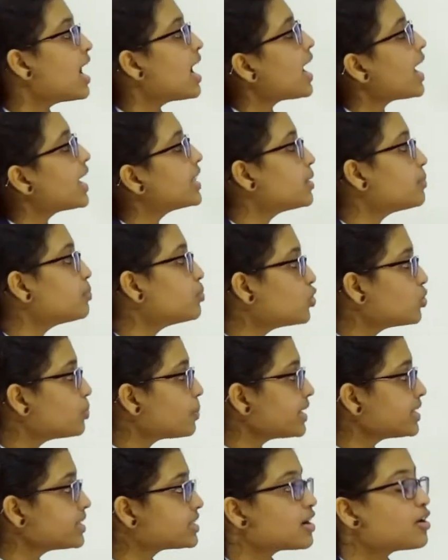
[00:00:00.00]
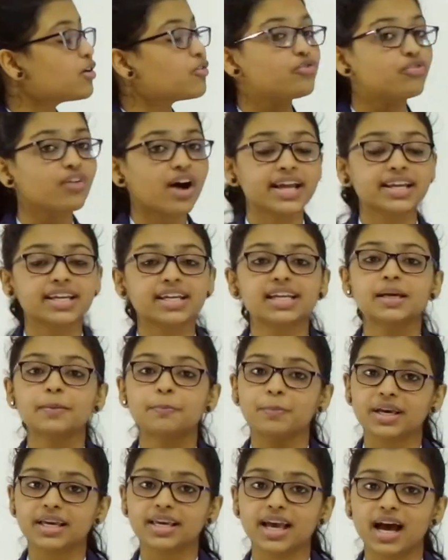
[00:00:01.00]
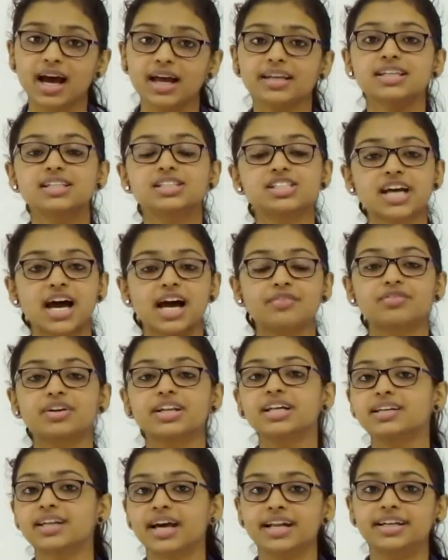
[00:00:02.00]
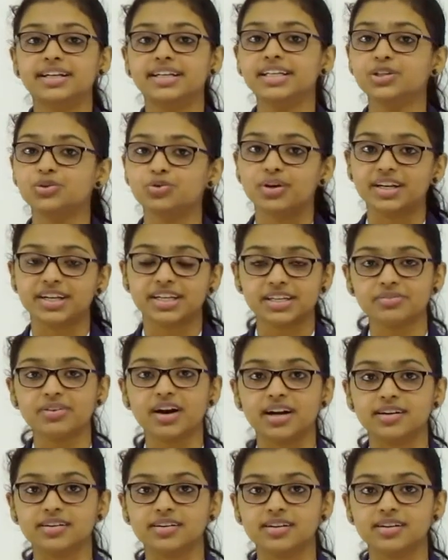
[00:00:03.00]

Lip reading: and the movement finally began in January 1921.